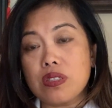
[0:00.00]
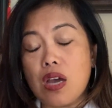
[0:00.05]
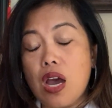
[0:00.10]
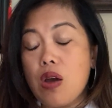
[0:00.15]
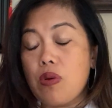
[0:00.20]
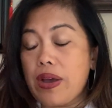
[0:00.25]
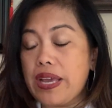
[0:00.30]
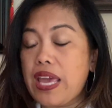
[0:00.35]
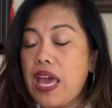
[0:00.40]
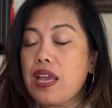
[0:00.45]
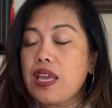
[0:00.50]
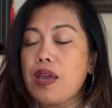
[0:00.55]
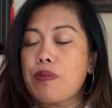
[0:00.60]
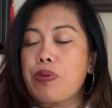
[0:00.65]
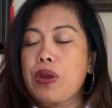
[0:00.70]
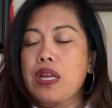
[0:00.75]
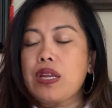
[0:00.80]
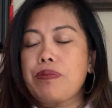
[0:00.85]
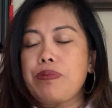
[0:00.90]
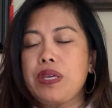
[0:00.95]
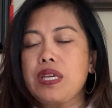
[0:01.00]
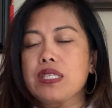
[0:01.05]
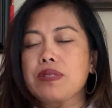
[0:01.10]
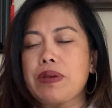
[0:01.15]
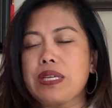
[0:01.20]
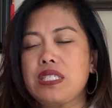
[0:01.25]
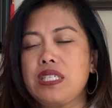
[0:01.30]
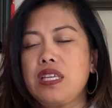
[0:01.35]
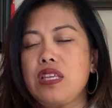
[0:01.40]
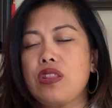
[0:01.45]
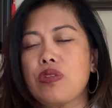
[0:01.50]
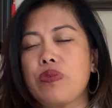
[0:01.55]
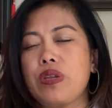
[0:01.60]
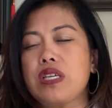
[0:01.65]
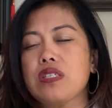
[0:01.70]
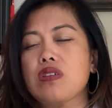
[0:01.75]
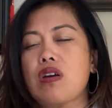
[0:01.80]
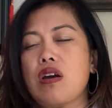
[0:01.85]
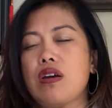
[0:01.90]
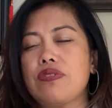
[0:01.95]
Oh, I can't get pregnant because my T3
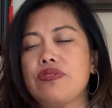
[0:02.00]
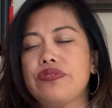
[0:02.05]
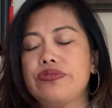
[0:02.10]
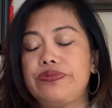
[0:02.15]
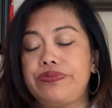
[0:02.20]
is off.